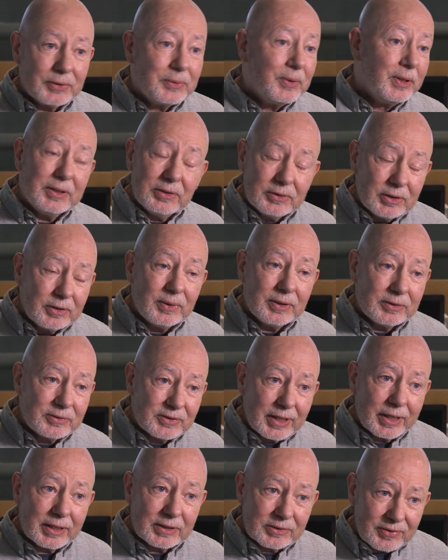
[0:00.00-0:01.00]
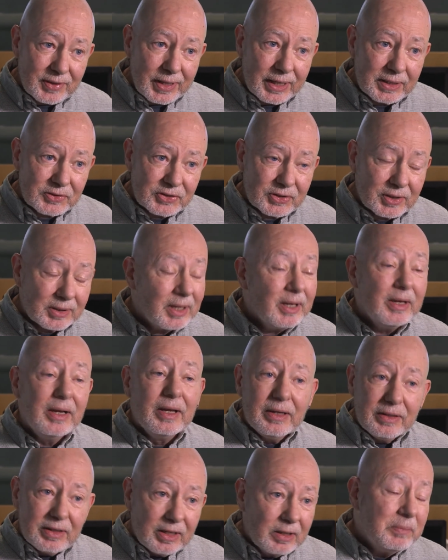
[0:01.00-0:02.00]
a greater degree of satisfaction
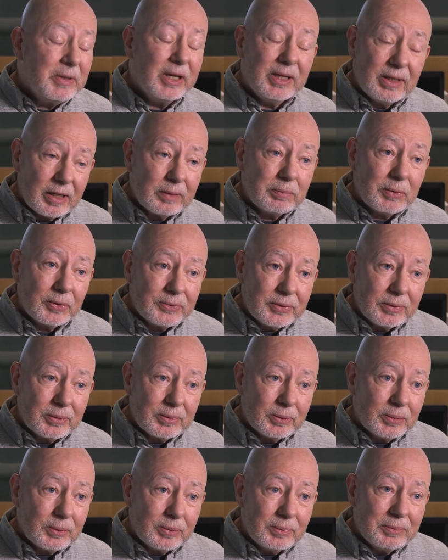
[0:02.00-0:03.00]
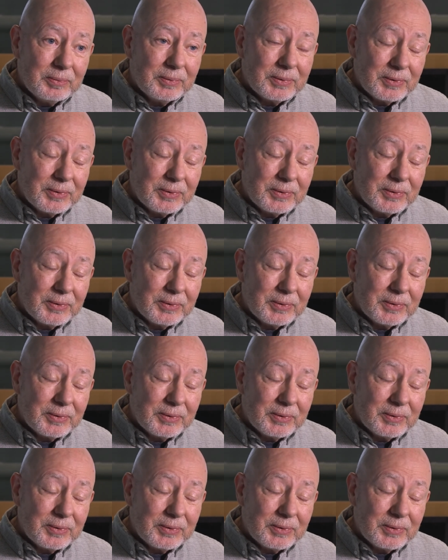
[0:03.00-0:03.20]
than being able to